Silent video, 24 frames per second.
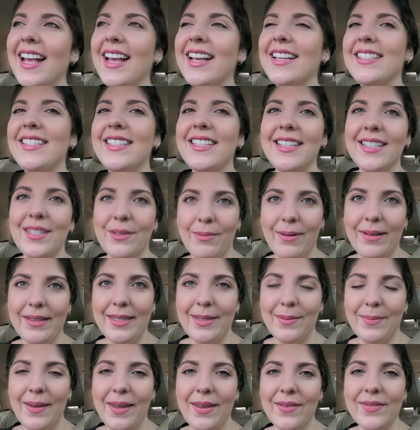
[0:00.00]
and she just
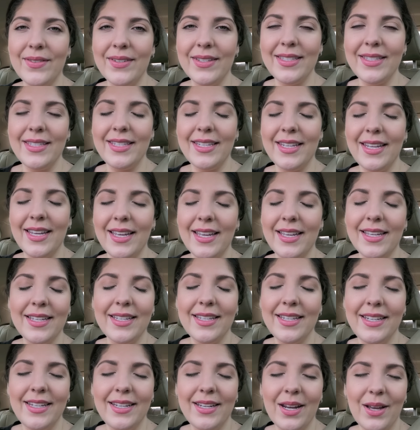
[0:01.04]
wants to be able to,
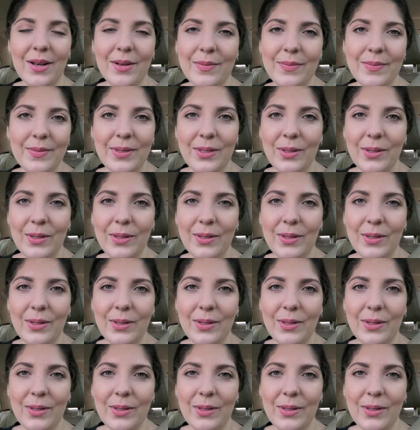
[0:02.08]
you know,